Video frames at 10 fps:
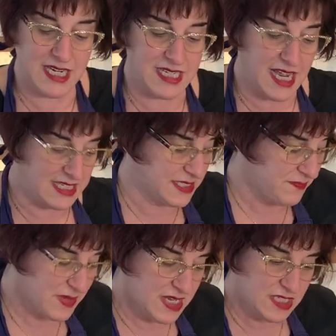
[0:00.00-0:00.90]
it does.
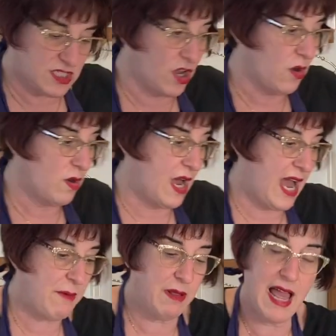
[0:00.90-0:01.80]
So
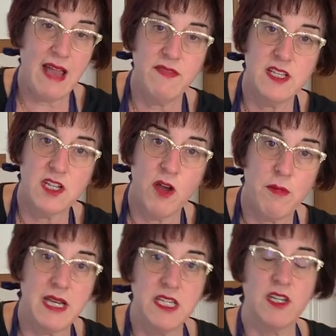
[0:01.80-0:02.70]
I will have this all
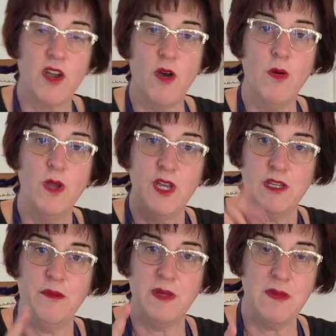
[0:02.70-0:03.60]
ready to go.
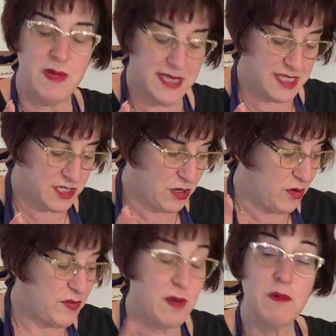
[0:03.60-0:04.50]
You'll meet me at the
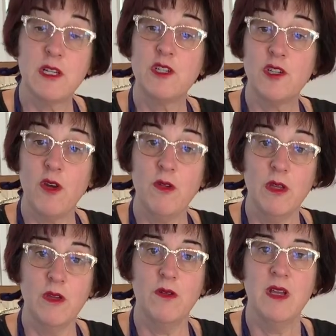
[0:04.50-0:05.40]
stove, and I'm going to show
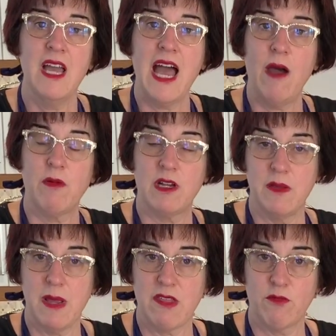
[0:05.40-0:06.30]
you how we're going to
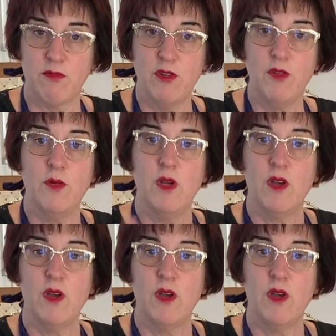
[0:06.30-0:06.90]
make the roux